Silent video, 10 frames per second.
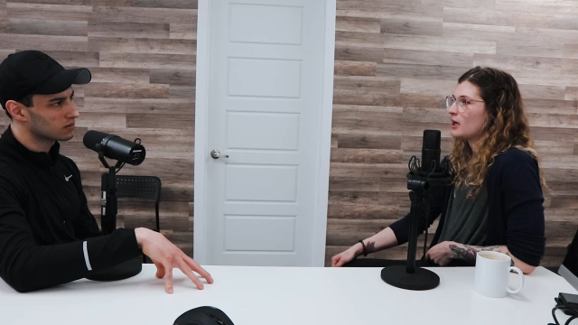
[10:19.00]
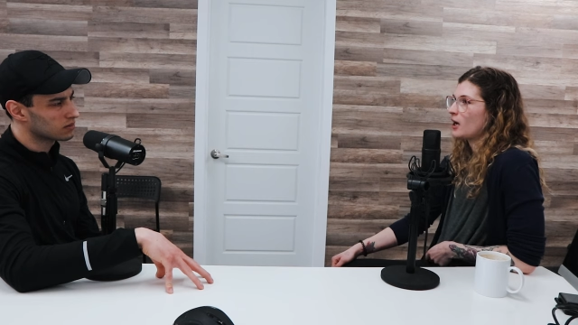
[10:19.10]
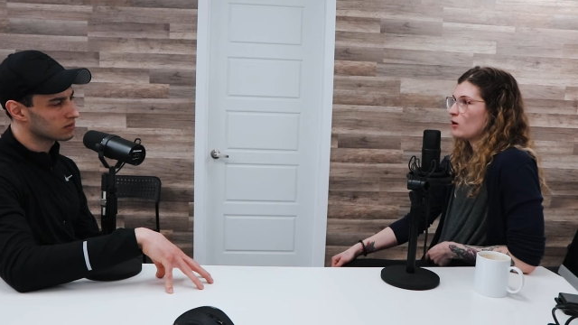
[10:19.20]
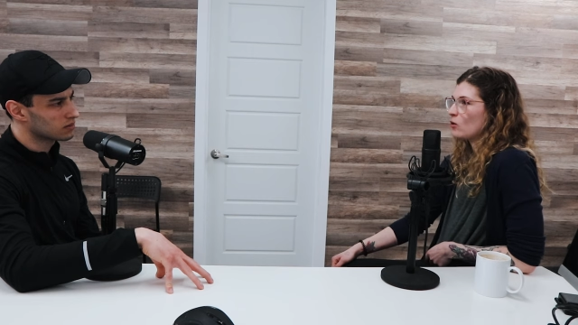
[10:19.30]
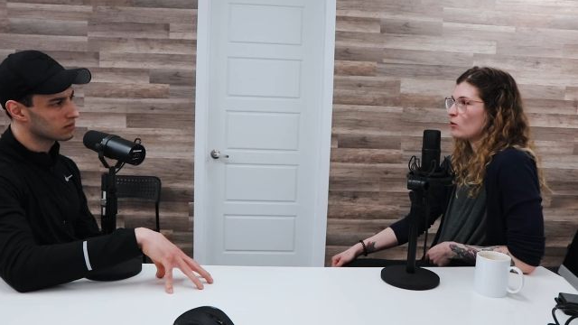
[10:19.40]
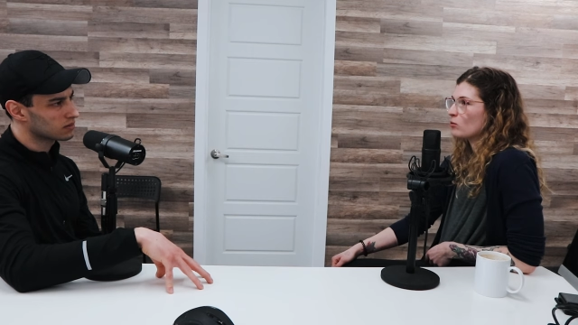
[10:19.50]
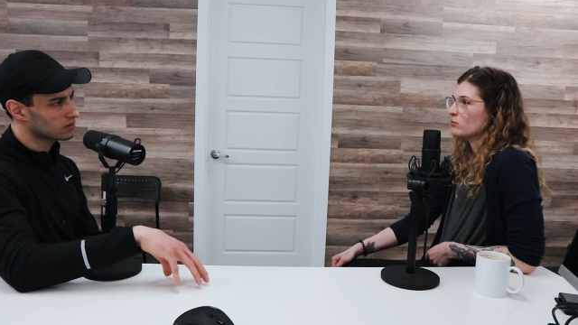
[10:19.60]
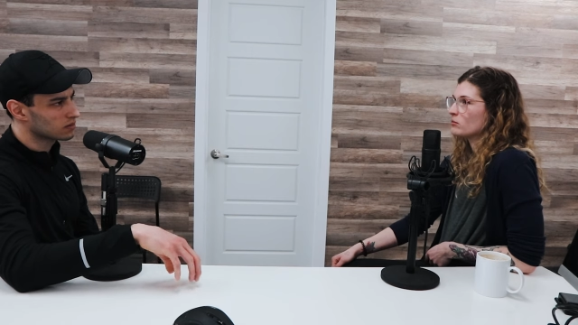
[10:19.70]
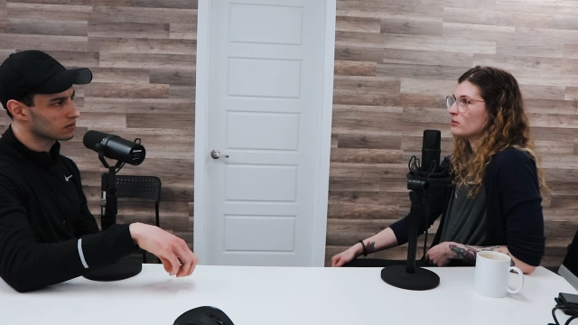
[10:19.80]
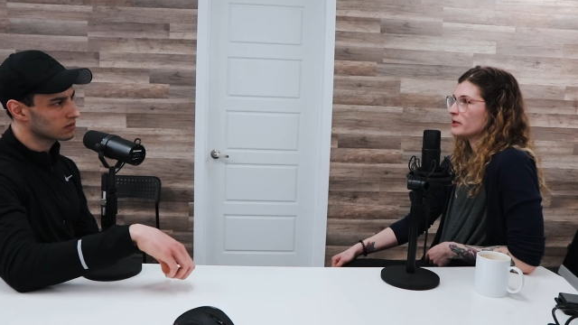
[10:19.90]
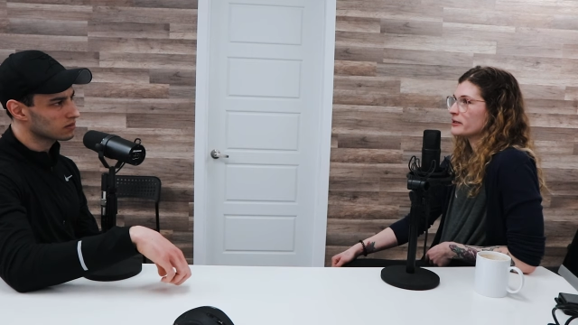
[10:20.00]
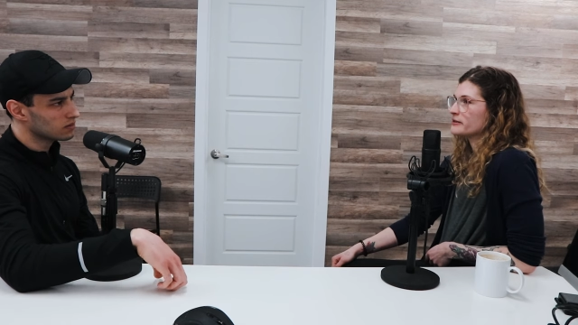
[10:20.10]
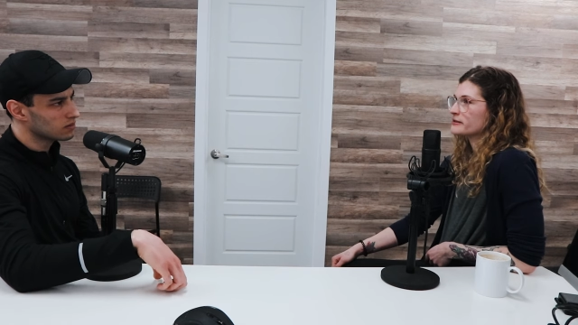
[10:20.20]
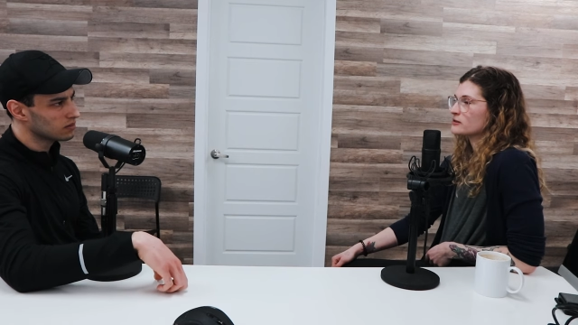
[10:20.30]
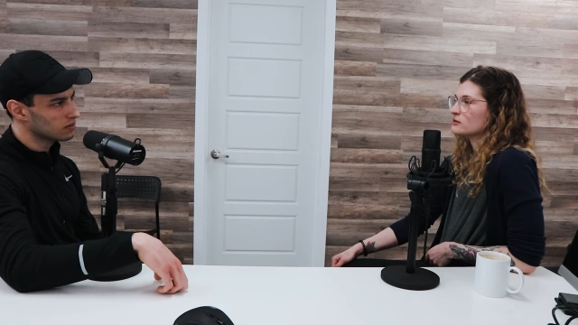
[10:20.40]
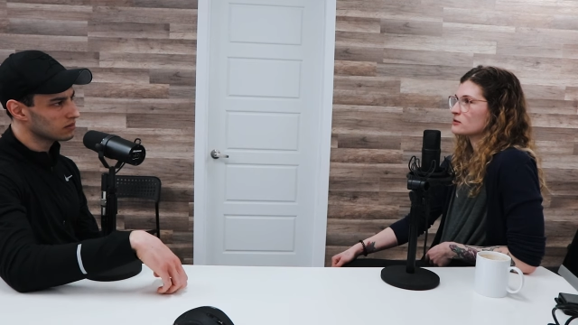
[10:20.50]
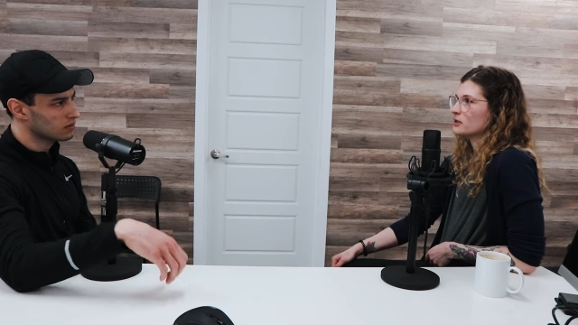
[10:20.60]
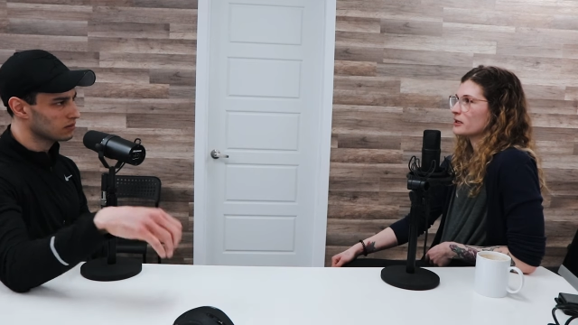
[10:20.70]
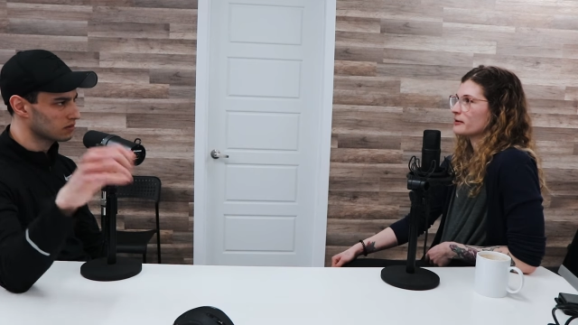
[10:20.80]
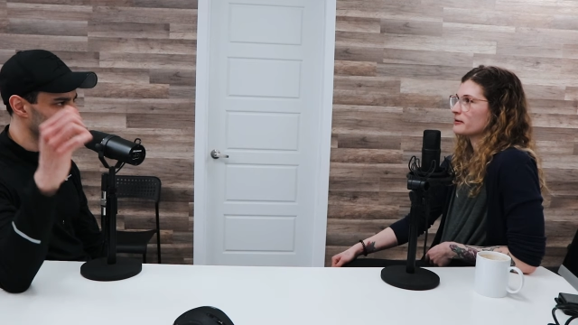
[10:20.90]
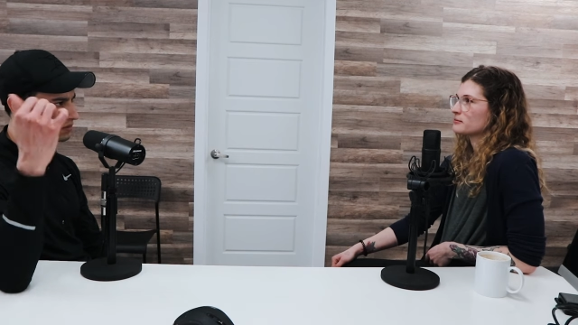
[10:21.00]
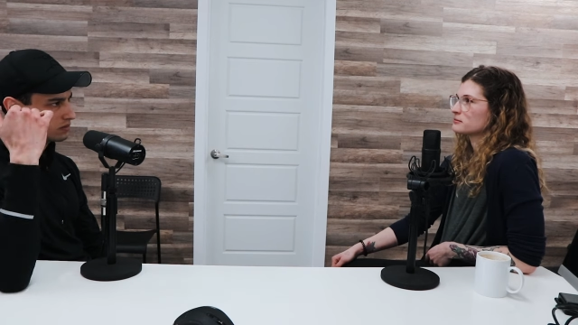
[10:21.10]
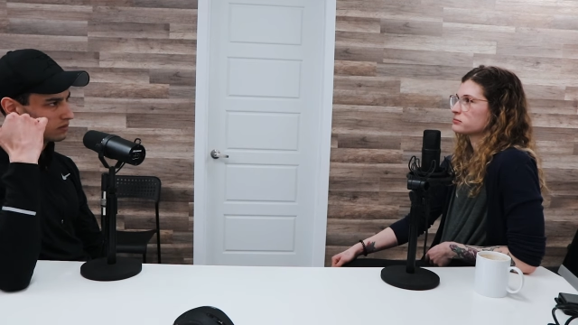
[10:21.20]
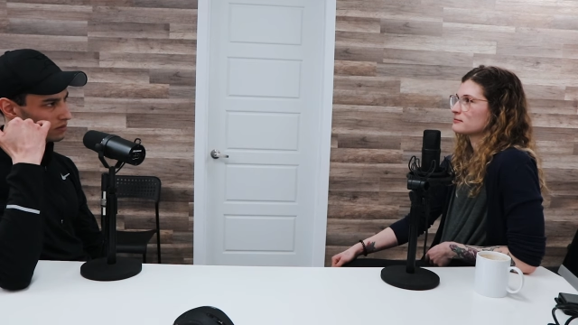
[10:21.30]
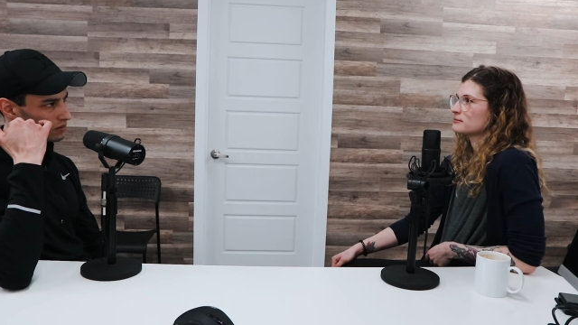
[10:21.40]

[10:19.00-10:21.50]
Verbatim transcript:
Speaker 1: at home is, um,